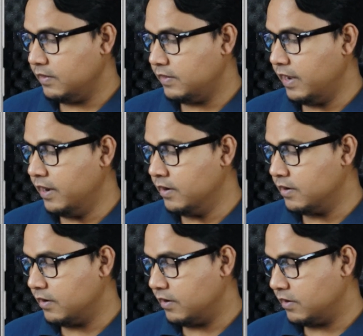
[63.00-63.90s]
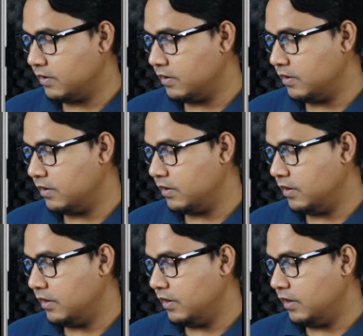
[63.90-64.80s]
then
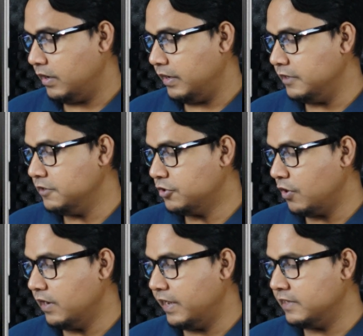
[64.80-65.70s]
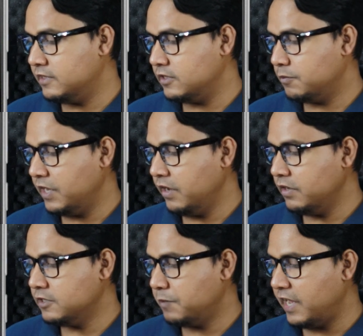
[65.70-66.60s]
install X display
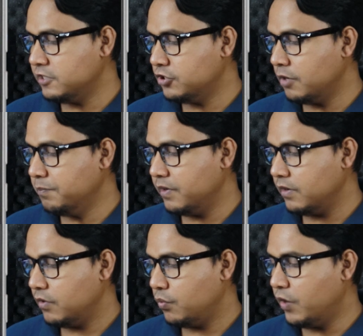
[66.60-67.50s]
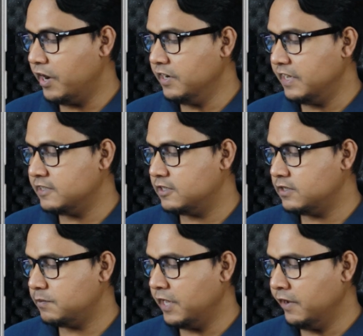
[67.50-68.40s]
Splashtop wired X
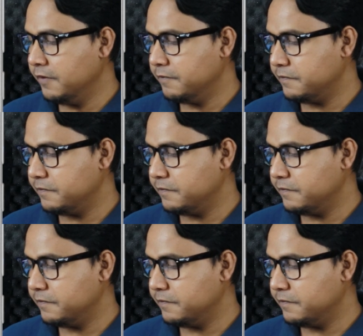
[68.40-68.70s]
display